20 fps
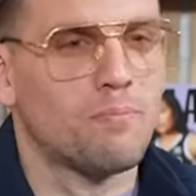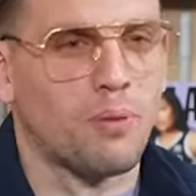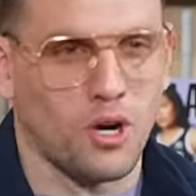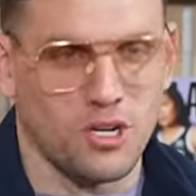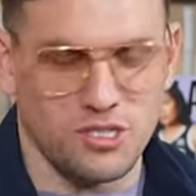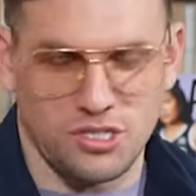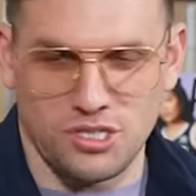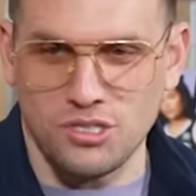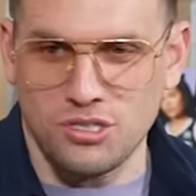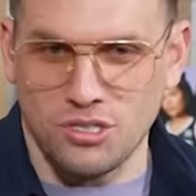
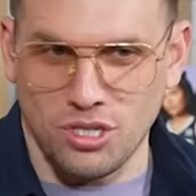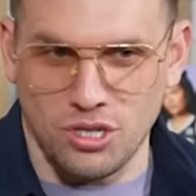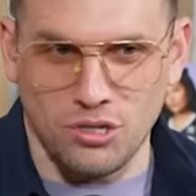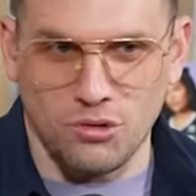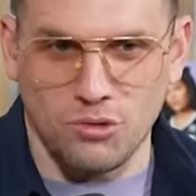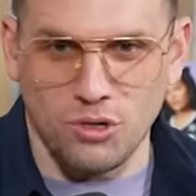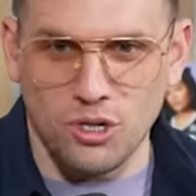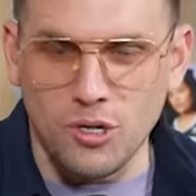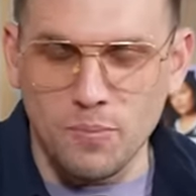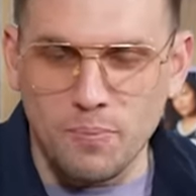person to the
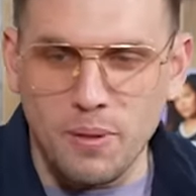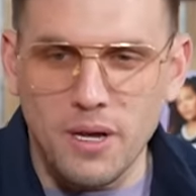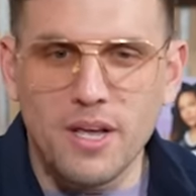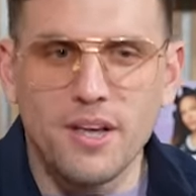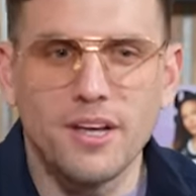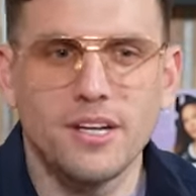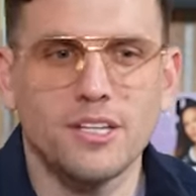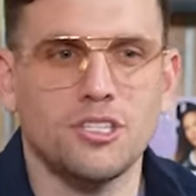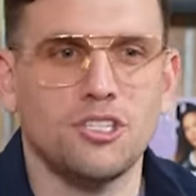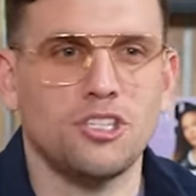group,
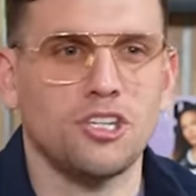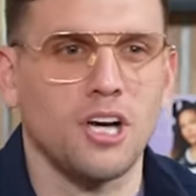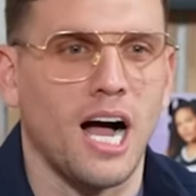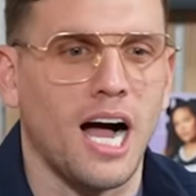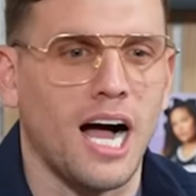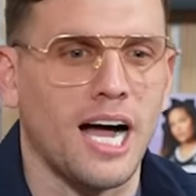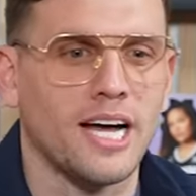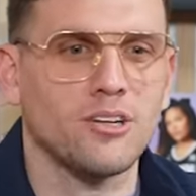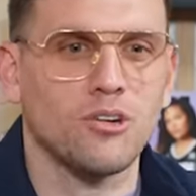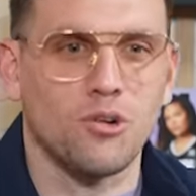
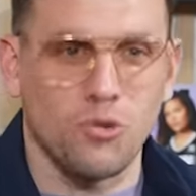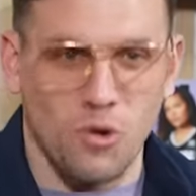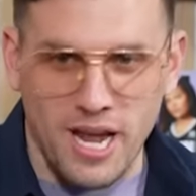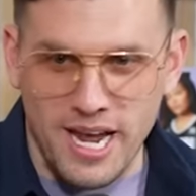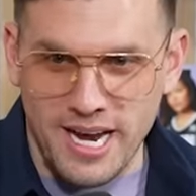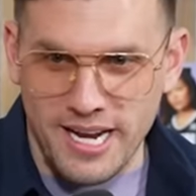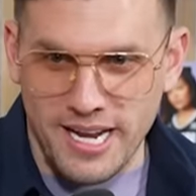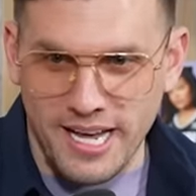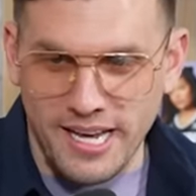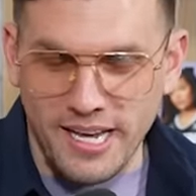John
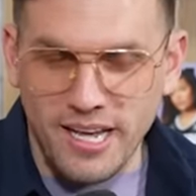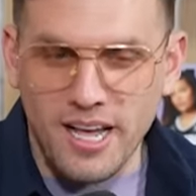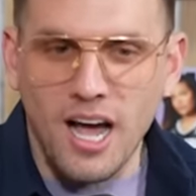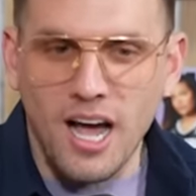Grady.